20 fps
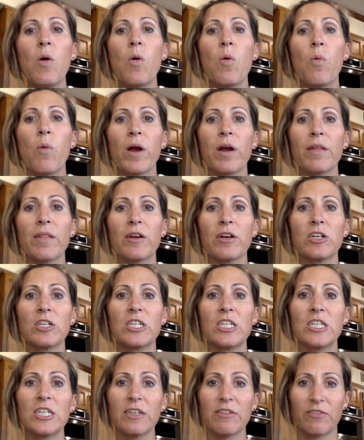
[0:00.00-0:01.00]
Where
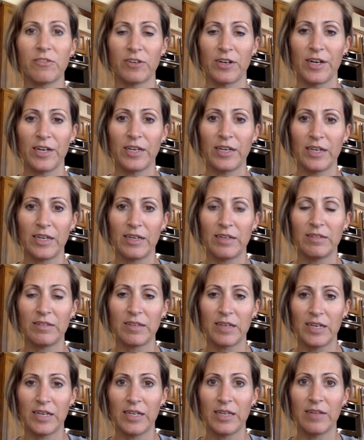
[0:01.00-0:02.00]
they're different is
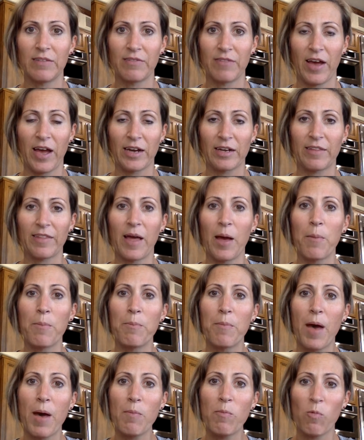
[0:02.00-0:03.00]
in the fact that
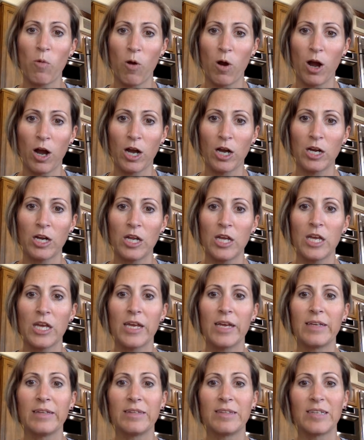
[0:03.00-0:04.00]
memoir
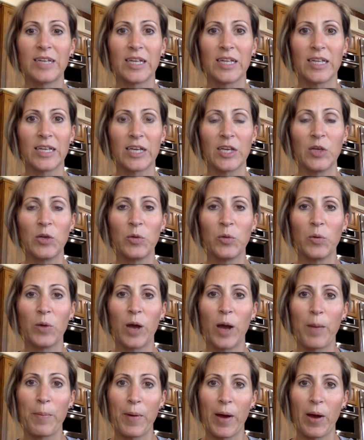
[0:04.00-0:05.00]
is telling you
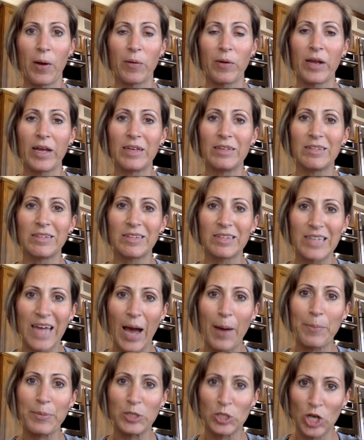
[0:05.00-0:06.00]
about a
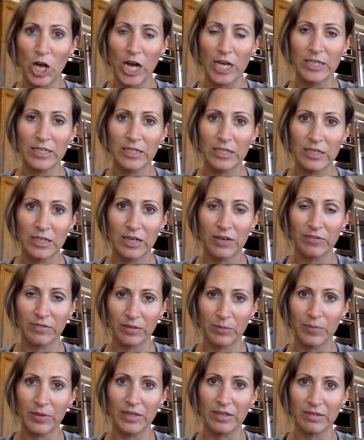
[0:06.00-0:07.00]
snapshot of
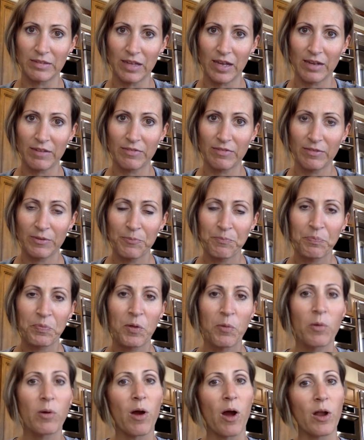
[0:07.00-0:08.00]
somebody's life.
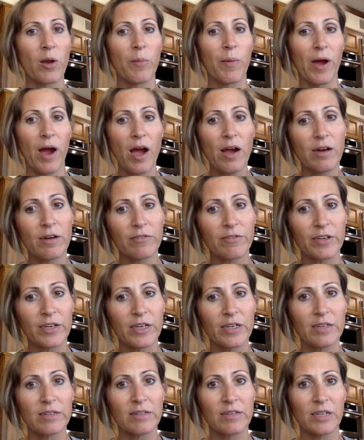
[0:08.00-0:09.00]
Or
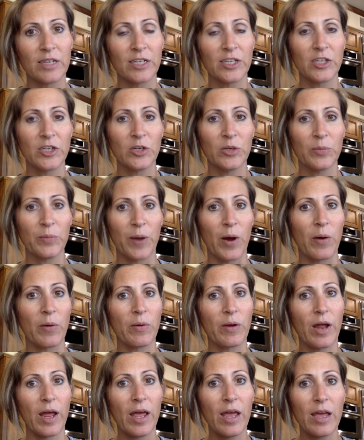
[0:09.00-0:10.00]
autobiography is telling you
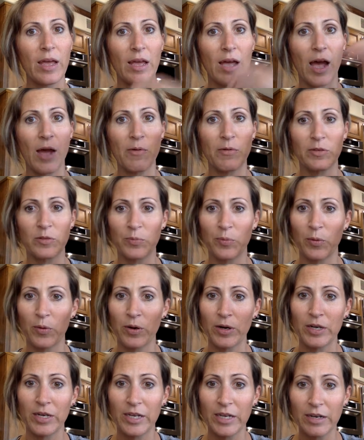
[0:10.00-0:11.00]
about, hey, I was
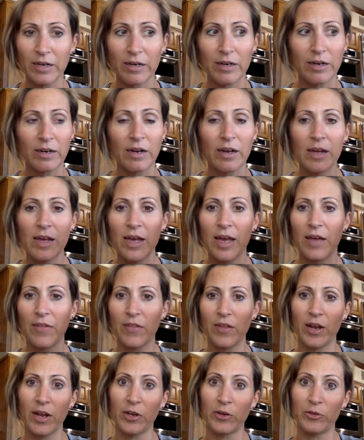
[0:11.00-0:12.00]
born here, and
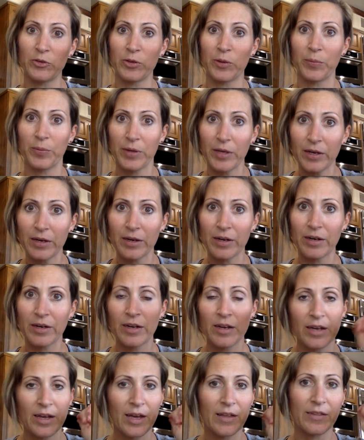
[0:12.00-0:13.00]
then I grew up here,
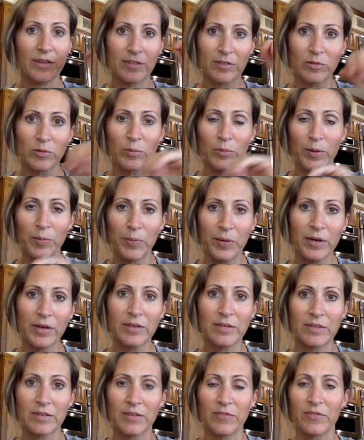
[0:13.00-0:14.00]
and this is what my
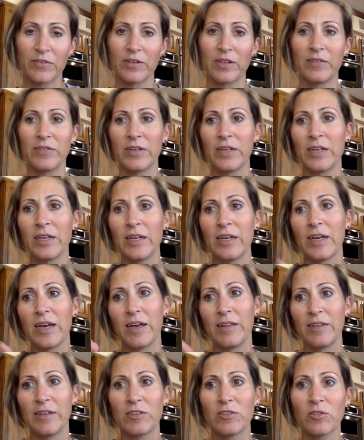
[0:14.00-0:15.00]
parents did for a living,
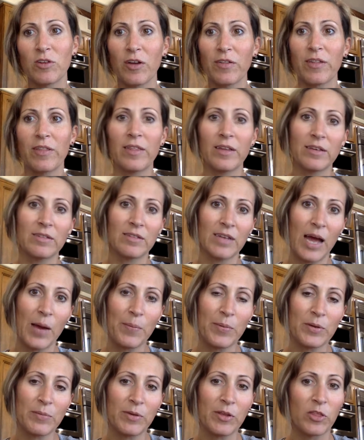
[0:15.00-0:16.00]
and these are all the things that
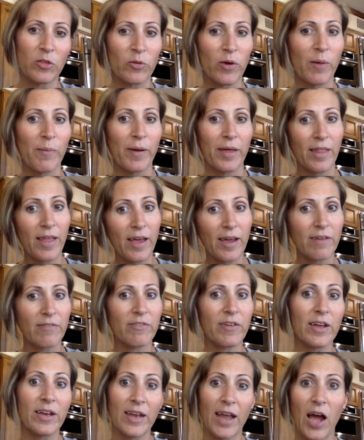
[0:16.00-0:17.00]
happened to me throughout my life,
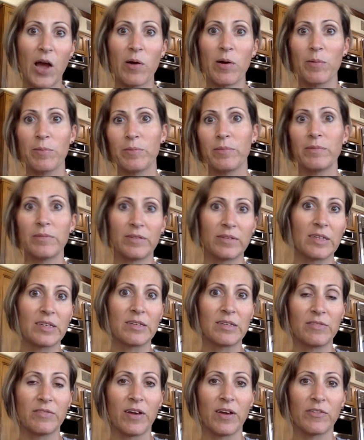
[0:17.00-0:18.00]
and now I'm
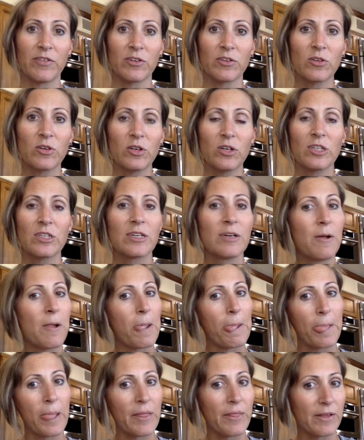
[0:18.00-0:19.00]
65 years old,
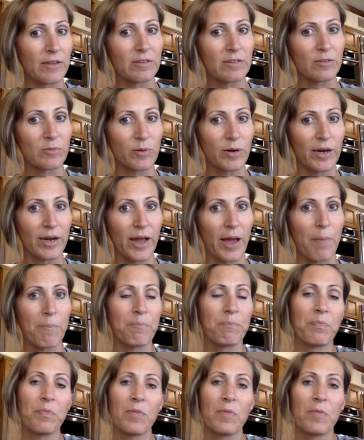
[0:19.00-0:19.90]
and this is where I am.